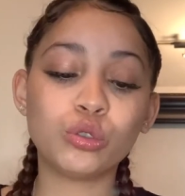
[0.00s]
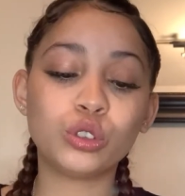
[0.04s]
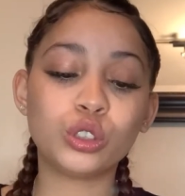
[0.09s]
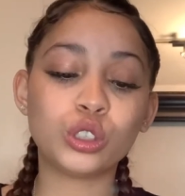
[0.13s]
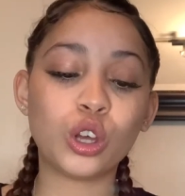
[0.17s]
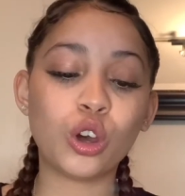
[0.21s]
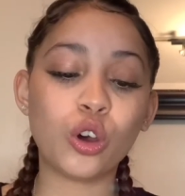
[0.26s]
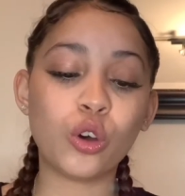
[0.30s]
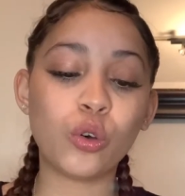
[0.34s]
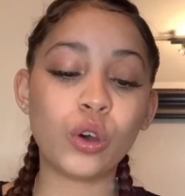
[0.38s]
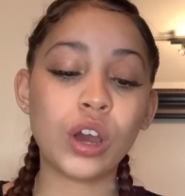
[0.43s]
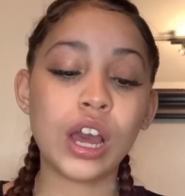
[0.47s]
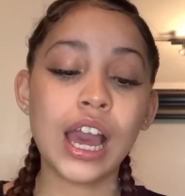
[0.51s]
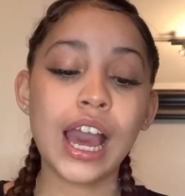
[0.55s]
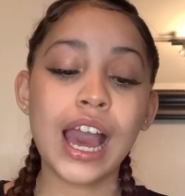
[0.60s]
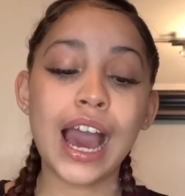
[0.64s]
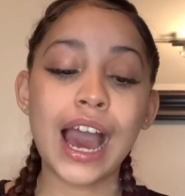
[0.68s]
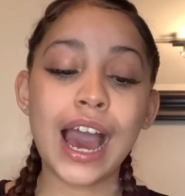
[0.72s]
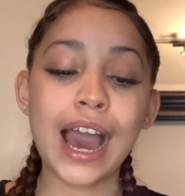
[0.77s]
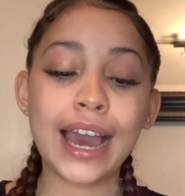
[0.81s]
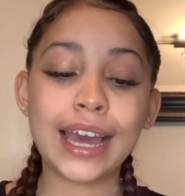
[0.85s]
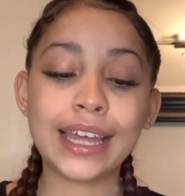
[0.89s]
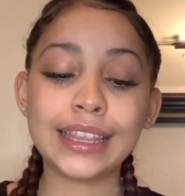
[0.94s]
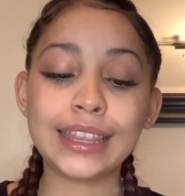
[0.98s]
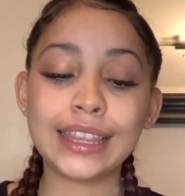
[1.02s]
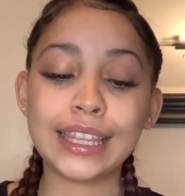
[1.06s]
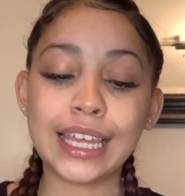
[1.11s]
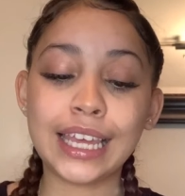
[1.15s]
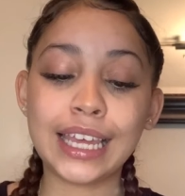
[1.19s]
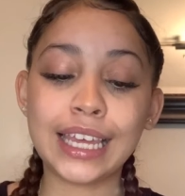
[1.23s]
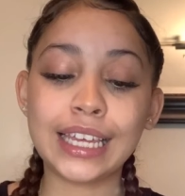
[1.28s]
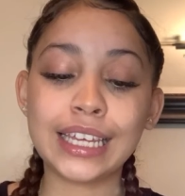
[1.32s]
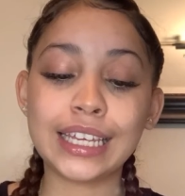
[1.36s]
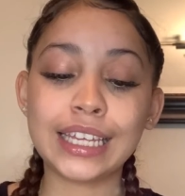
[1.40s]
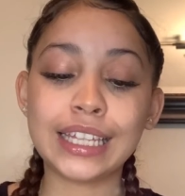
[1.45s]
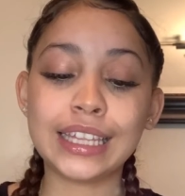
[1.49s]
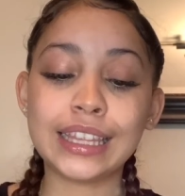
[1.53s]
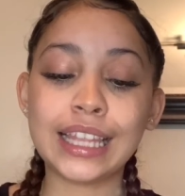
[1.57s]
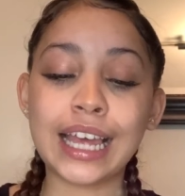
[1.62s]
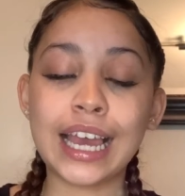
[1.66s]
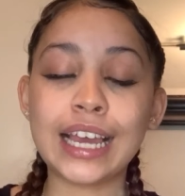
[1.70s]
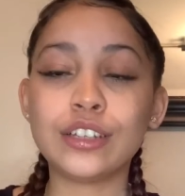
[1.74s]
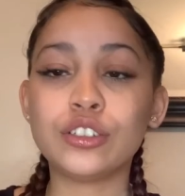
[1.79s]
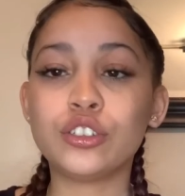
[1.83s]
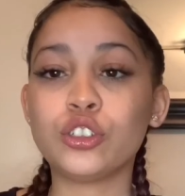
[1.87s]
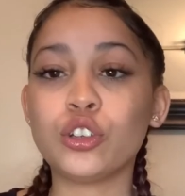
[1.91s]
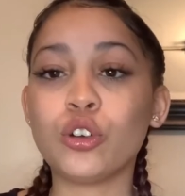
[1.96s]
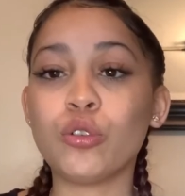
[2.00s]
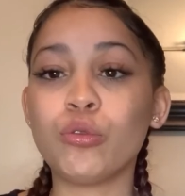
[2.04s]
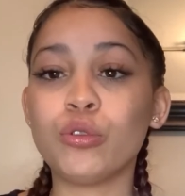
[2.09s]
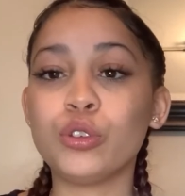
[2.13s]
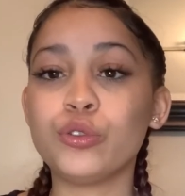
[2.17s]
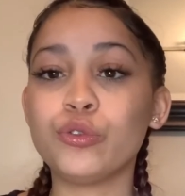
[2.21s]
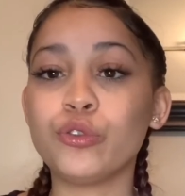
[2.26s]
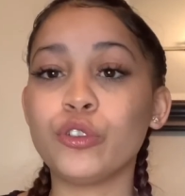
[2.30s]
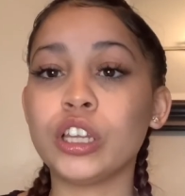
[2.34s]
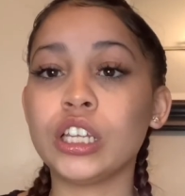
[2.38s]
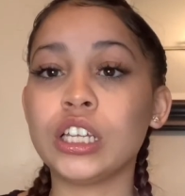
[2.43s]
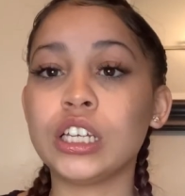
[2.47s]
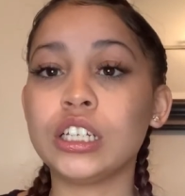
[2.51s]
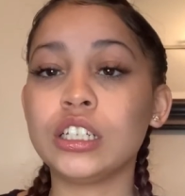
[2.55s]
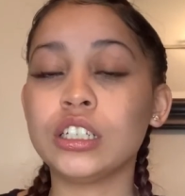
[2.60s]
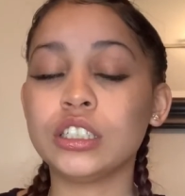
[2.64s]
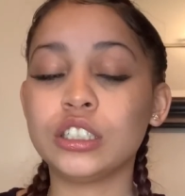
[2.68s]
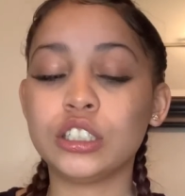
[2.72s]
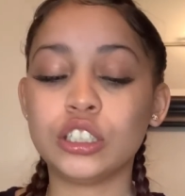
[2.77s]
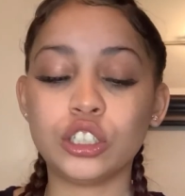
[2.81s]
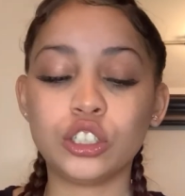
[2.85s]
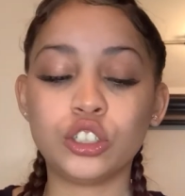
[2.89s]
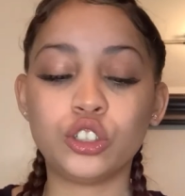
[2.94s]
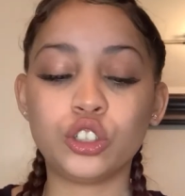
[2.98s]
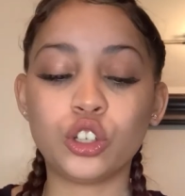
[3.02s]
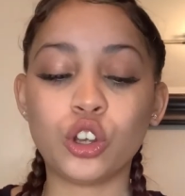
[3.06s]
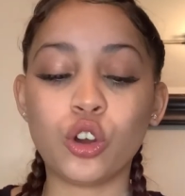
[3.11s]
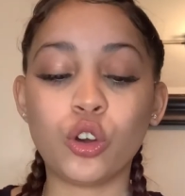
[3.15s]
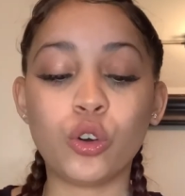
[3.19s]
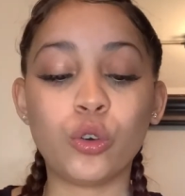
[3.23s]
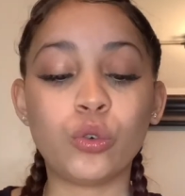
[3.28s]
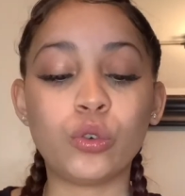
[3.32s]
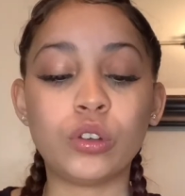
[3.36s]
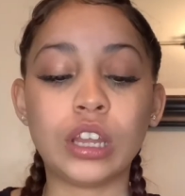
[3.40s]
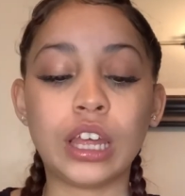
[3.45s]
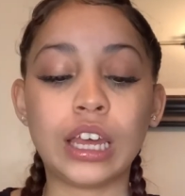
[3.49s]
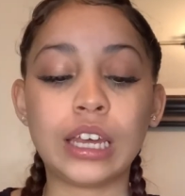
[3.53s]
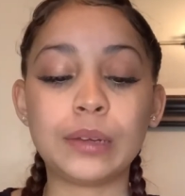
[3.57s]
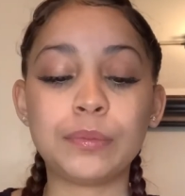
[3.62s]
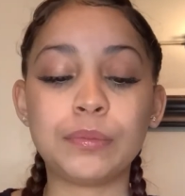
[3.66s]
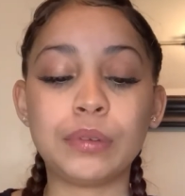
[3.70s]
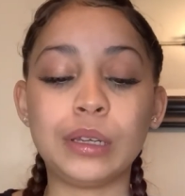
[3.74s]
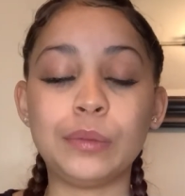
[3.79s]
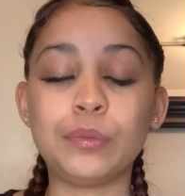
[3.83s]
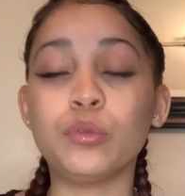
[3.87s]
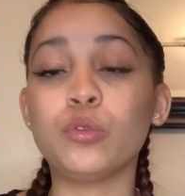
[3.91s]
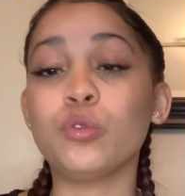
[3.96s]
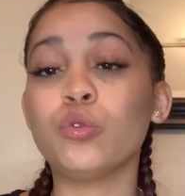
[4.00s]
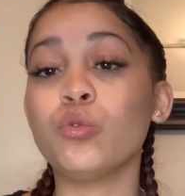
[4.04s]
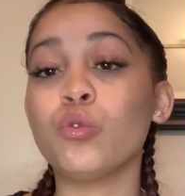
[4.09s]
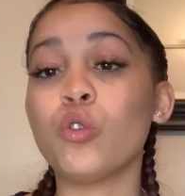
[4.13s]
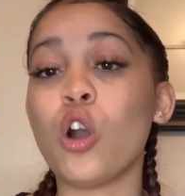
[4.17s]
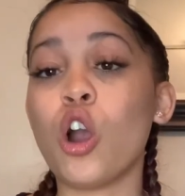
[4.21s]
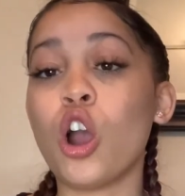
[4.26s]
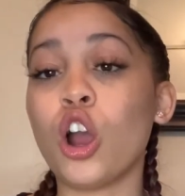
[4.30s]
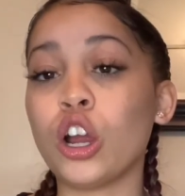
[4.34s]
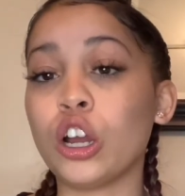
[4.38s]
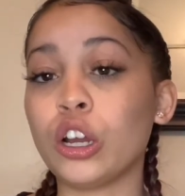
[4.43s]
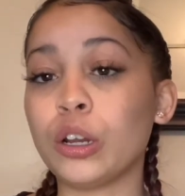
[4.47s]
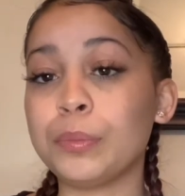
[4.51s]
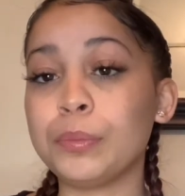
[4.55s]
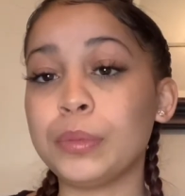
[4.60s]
So I think that show is really good to show like people who are